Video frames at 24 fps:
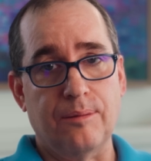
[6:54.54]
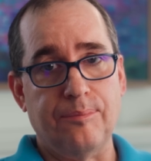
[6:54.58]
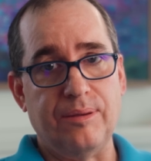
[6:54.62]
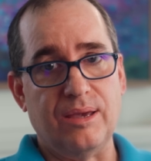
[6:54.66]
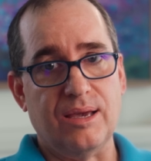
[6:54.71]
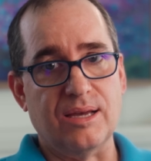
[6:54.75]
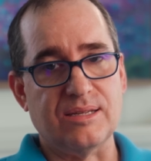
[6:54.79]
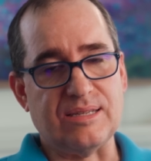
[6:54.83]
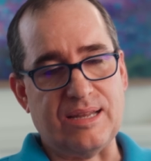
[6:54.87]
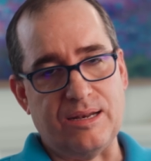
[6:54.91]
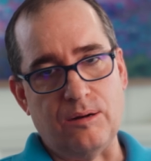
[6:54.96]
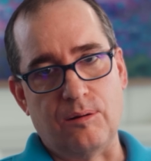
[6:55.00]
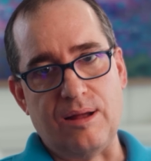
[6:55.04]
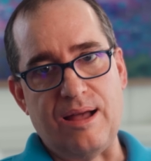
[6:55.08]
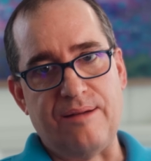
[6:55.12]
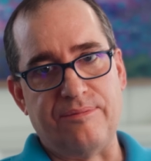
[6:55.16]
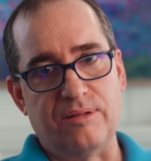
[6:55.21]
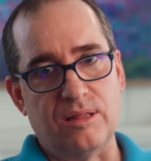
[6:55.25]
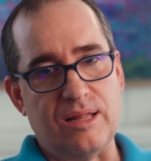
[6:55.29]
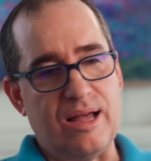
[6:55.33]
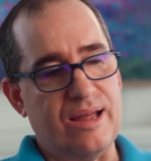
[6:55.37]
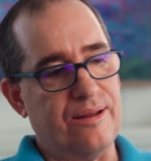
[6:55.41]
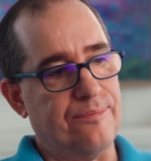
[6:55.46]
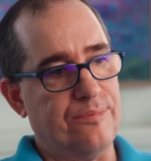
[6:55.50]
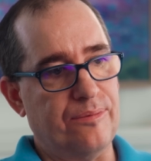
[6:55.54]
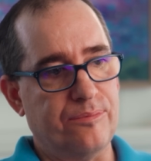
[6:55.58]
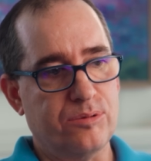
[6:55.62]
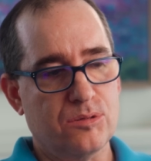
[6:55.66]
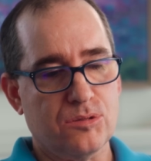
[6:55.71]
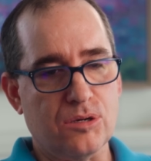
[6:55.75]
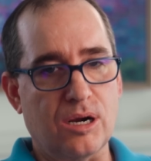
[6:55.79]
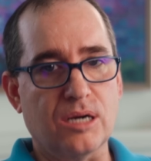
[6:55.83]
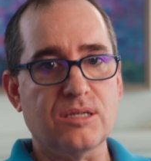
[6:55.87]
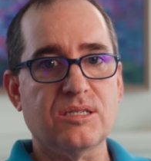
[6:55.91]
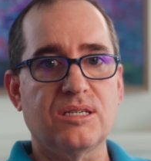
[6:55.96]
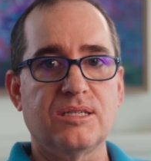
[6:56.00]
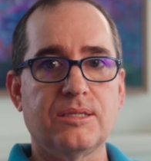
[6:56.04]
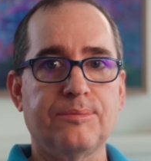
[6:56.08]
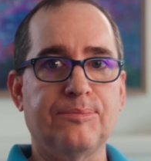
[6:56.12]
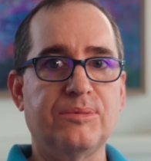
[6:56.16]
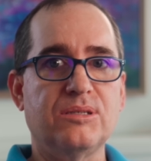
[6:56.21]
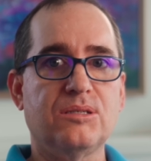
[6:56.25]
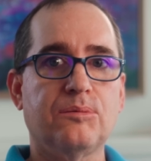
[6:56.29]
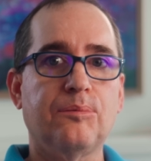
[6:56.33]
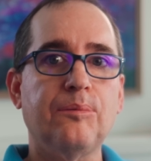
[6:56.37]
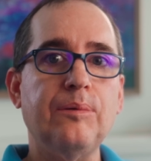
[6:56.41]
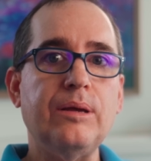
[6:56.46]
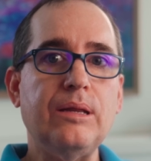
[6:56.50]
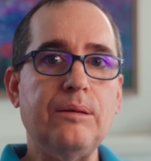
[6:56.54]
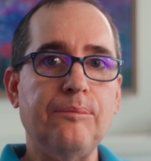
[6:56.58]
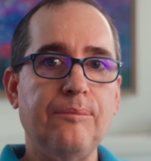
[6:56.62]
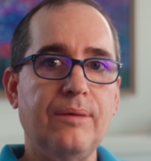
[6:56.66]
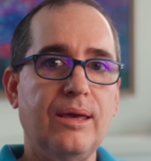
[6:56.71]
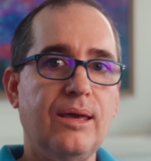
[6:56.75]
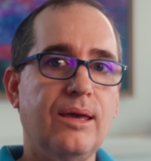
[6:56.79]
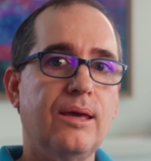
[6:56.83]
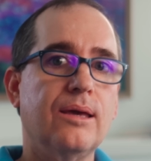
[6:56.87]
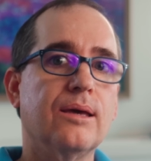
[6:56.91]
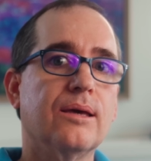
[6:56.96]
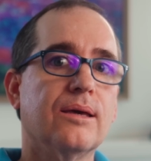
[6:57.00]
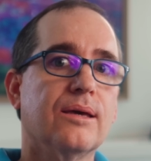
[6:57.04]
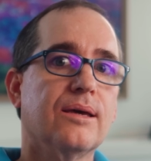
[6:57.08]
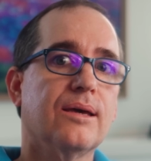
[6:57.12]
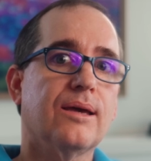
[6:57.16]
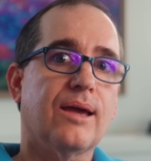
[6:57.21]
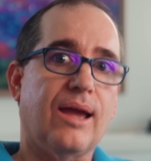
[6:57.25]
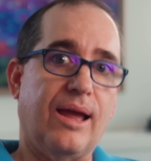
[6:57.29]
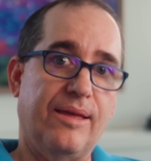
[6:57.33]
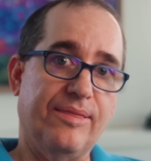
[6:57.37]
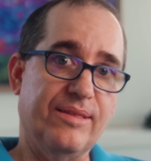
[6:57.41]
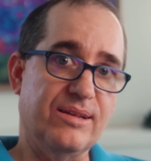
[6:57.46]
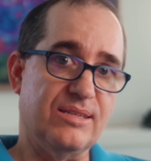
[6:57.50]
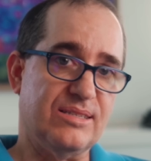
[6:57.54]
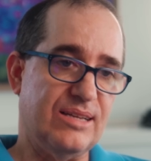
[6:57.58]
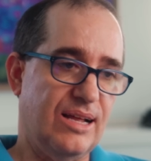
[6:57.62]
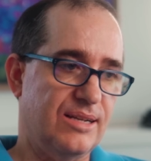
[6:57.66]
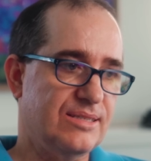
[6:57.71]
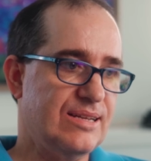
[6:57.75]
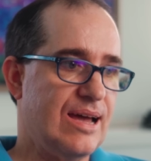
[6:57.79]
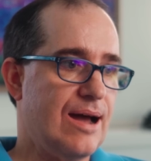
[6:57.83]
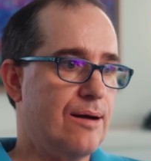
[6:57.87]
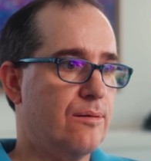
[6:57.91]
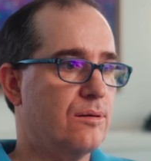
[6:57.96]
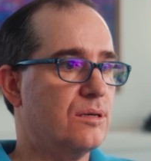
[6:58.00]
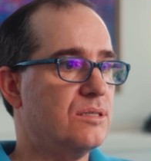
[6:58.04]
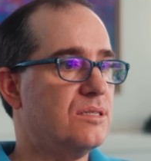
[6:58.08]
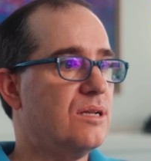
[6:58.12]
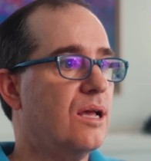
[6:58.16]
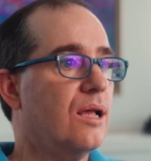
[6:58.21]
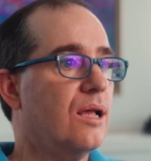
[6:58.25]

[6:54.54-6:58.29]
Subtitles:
because I don't have a lot of obstructions between me in the cell towers,